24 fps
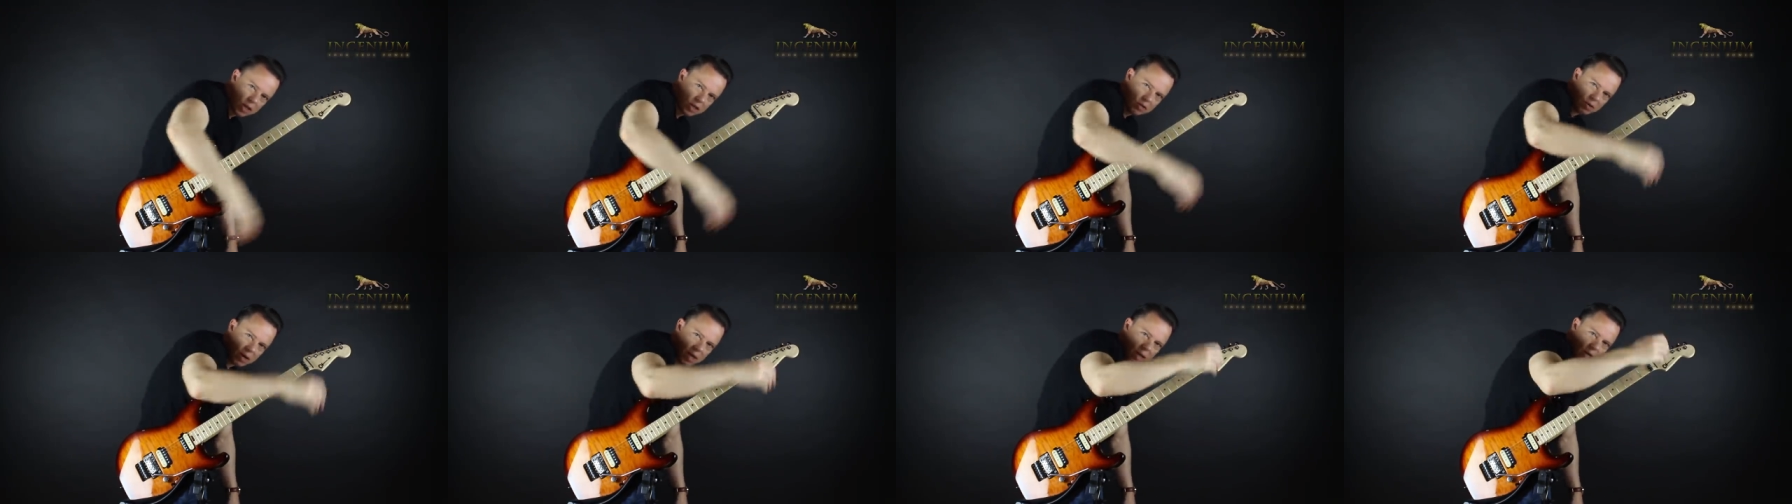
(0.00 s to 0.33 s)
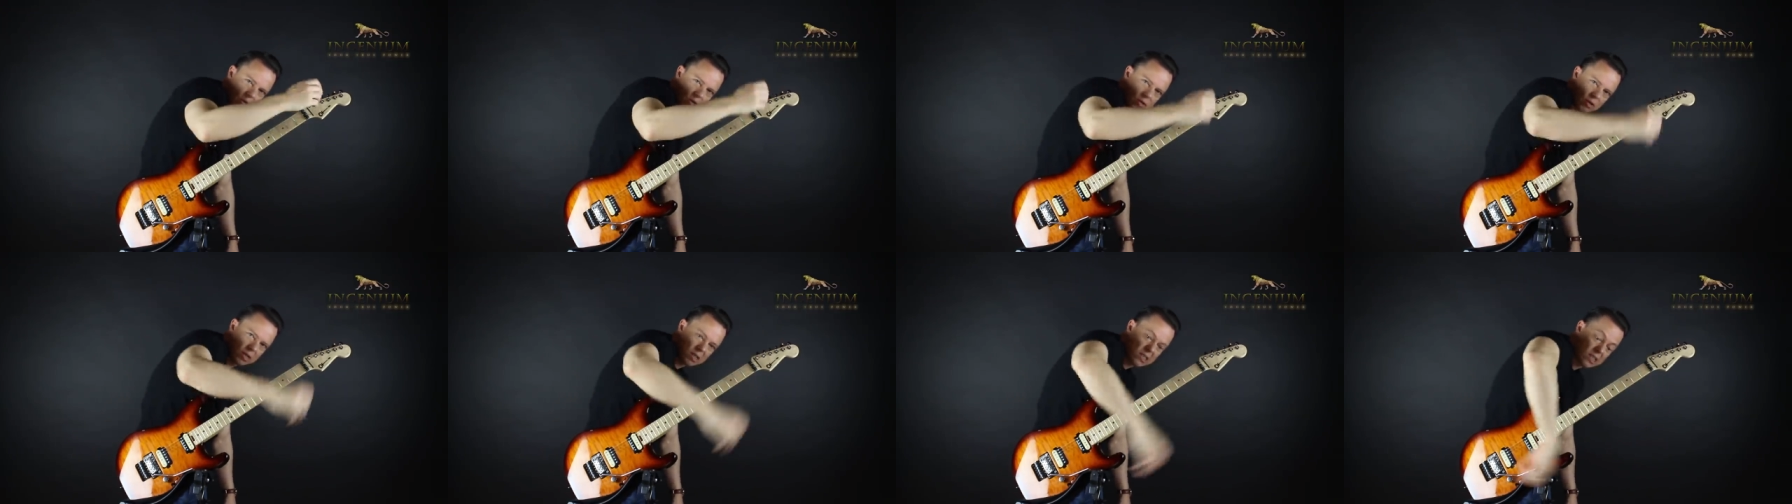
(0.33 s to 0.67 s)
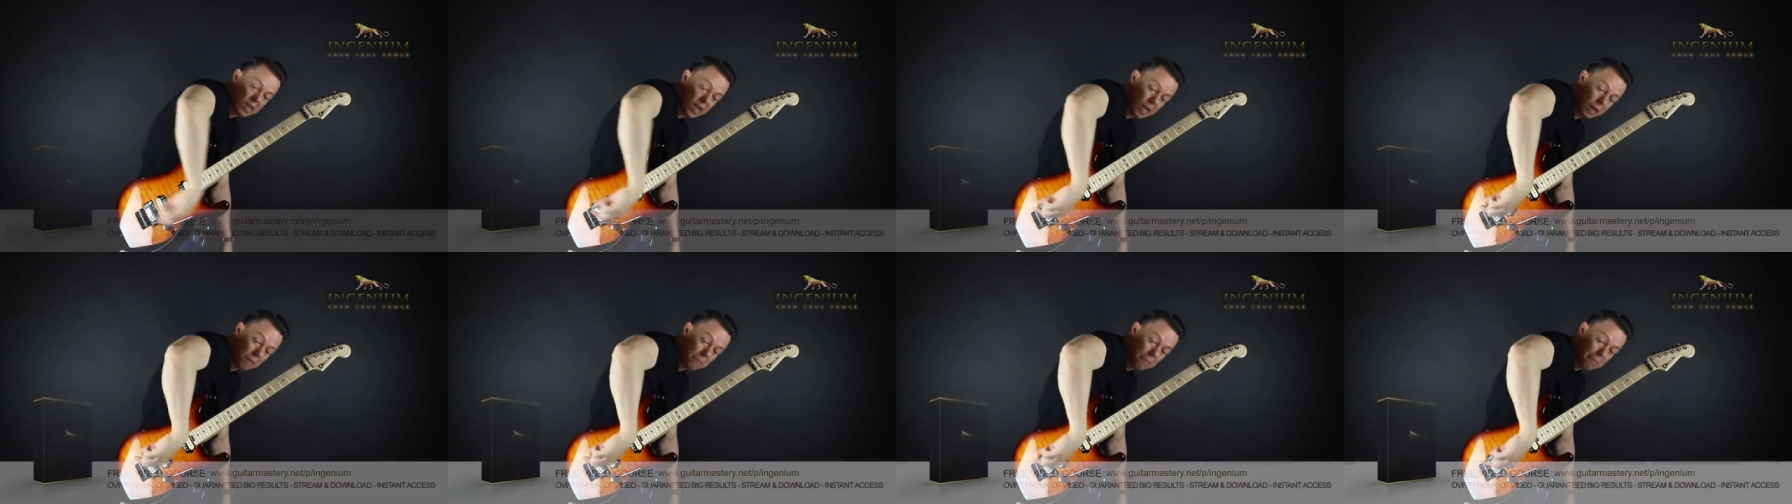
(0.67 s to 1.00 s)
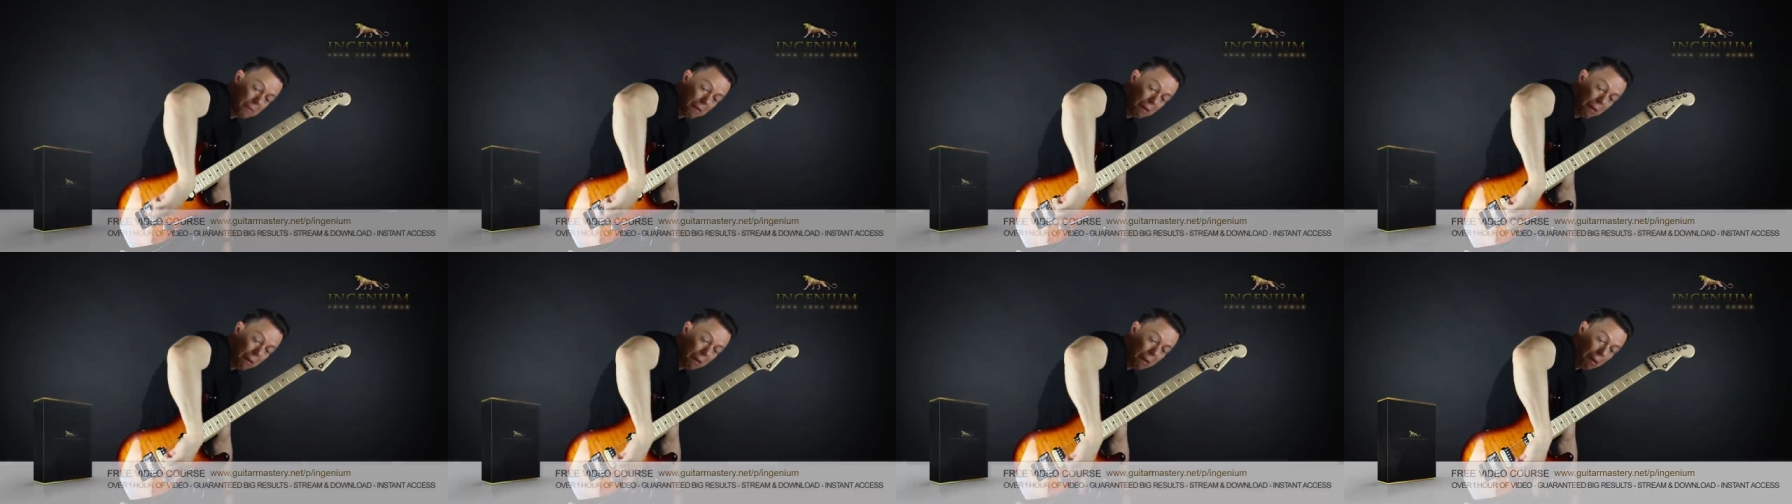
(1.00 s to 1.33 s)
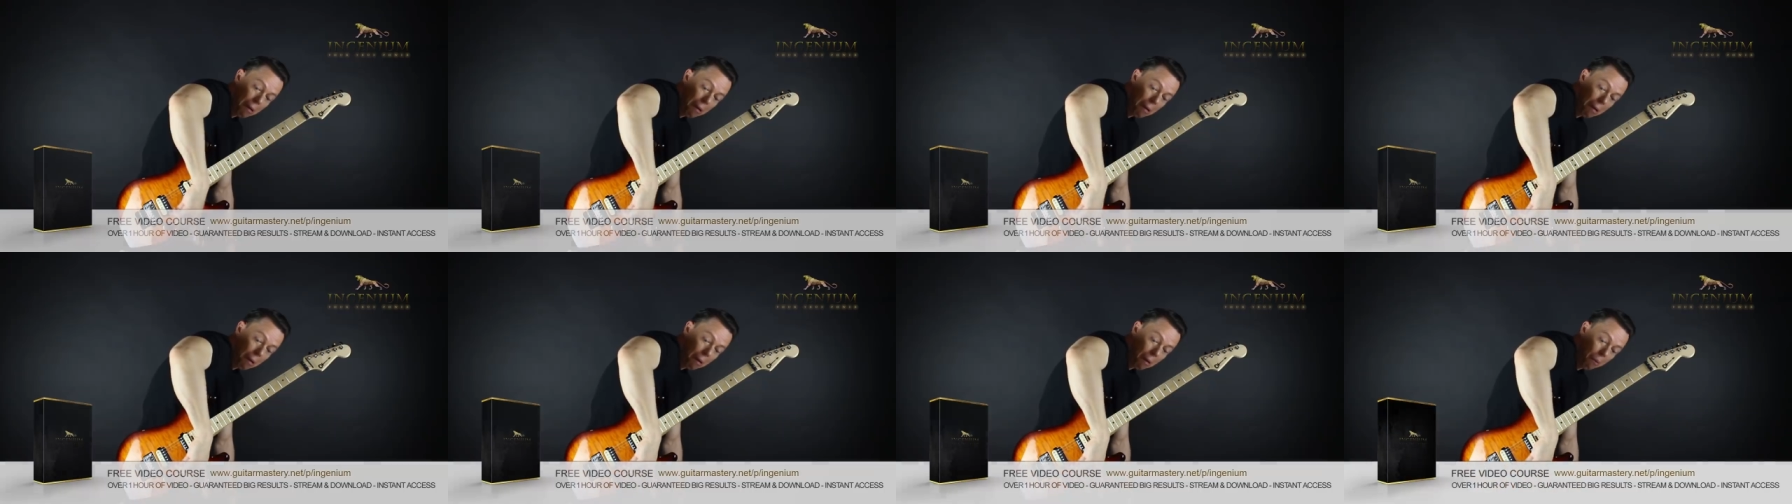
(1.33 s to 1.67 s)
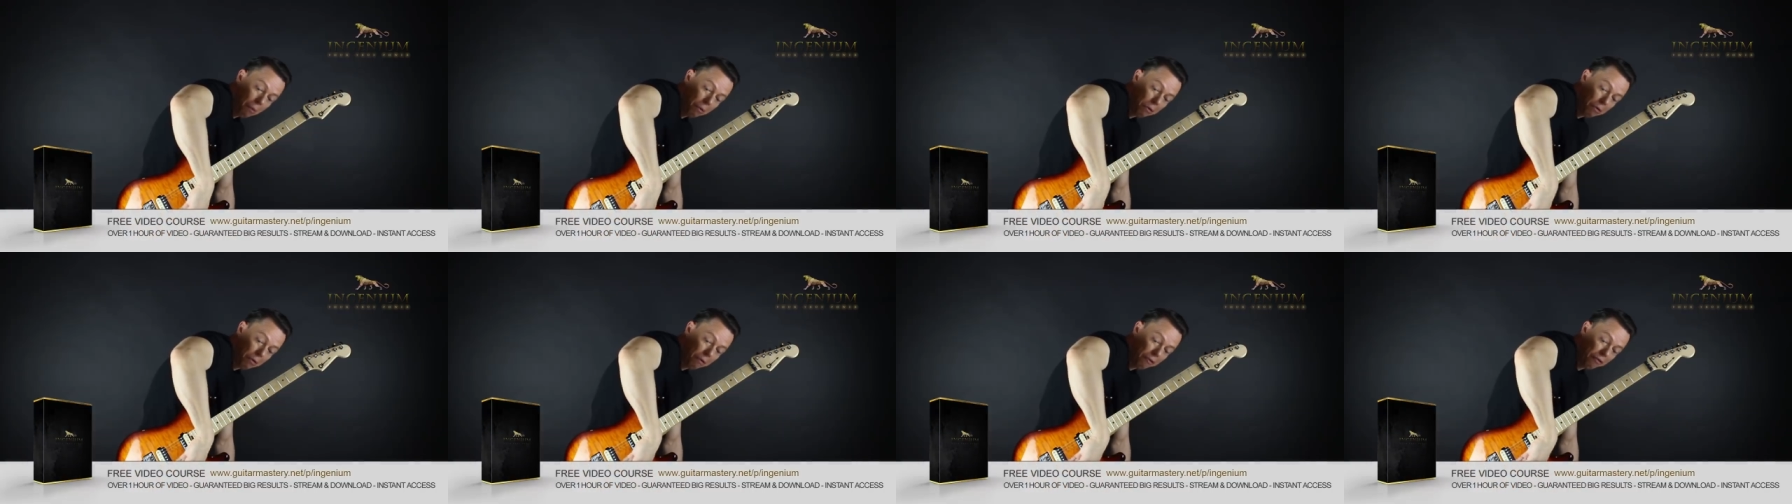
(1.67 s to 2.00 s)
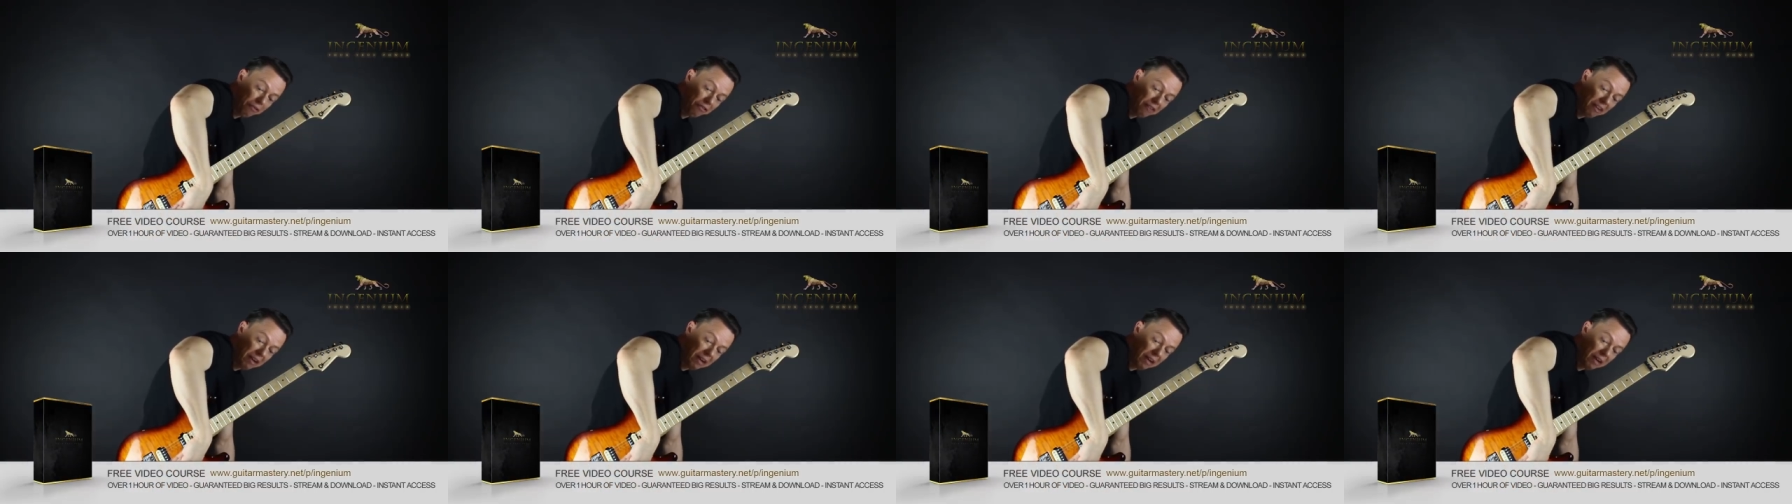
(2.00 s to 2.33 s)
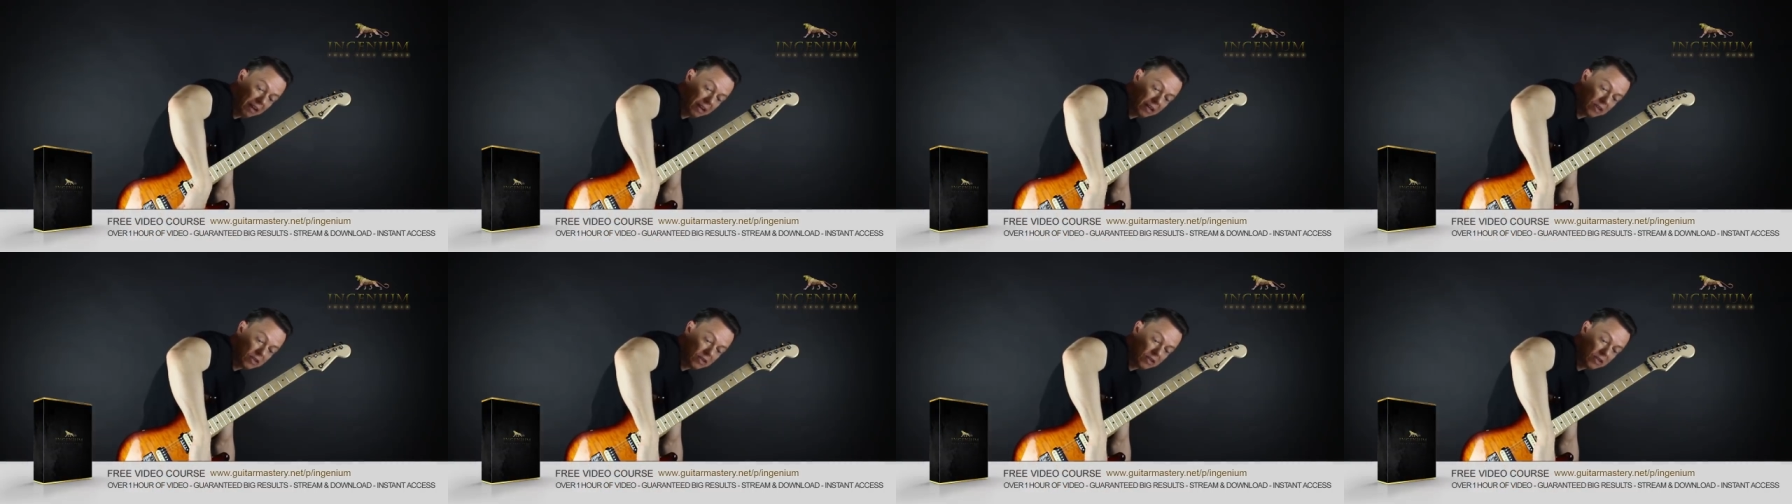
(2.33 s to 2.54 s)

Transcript: Try to do the same with your finger.